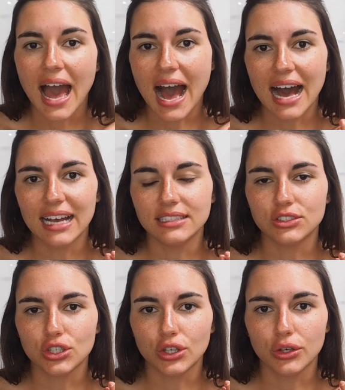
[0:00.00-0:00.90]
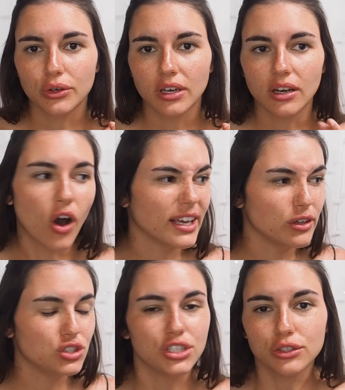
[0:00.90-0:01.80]
And I
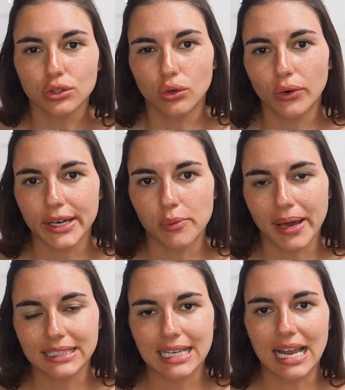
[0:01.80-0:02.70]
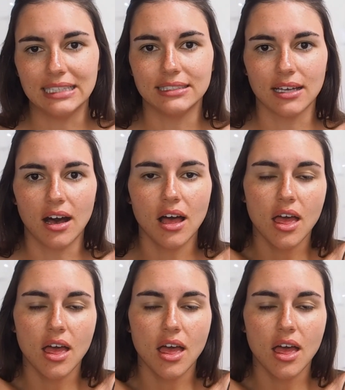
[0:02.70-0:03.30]
usually use an oil-based cleanser